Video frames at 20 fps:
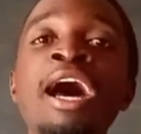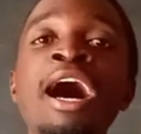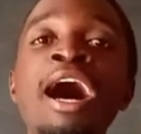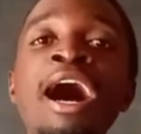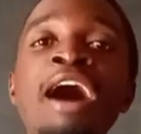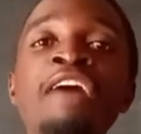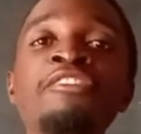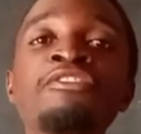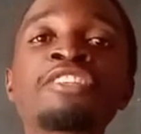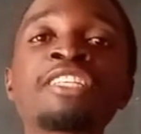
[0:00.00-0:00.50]

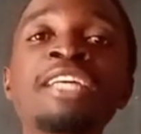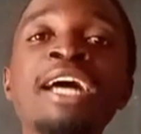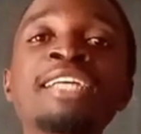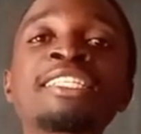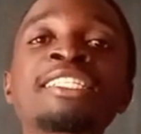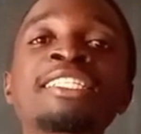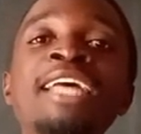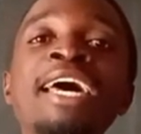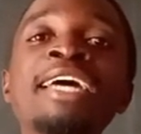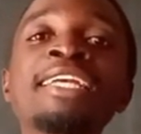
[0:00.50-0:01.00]

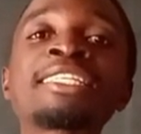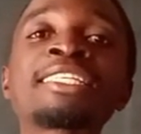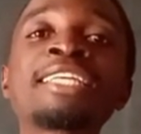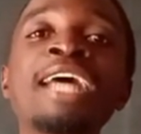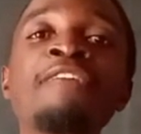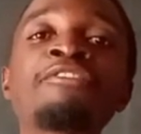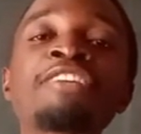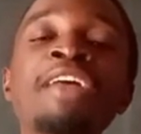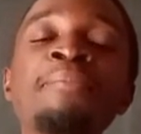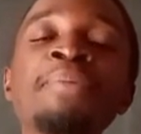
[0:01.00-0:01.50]

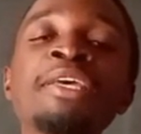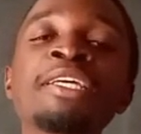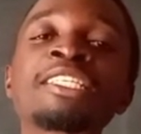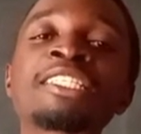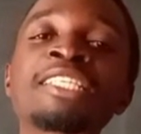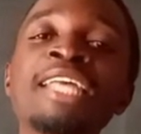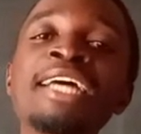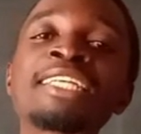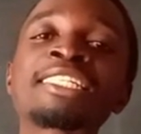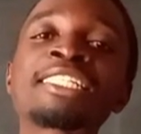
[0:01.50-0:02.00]
after being
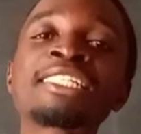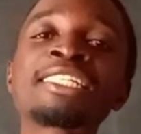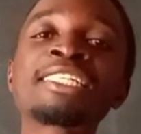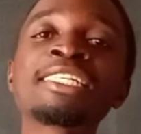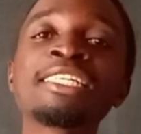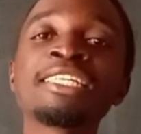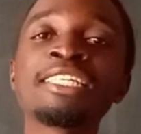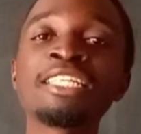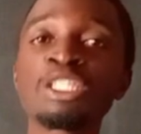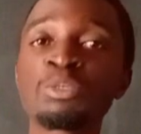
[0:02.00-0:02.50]

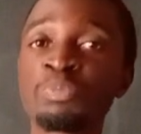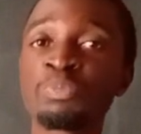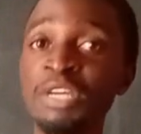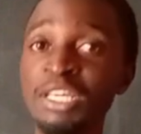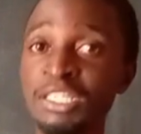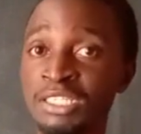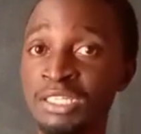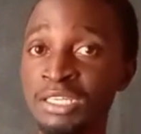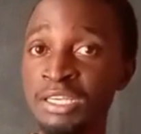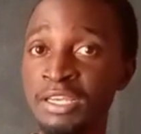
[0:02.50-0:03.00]
slightly
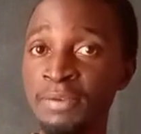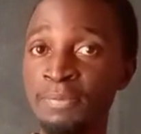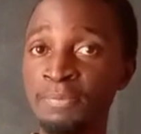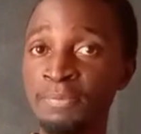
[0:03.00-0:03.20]
displaced.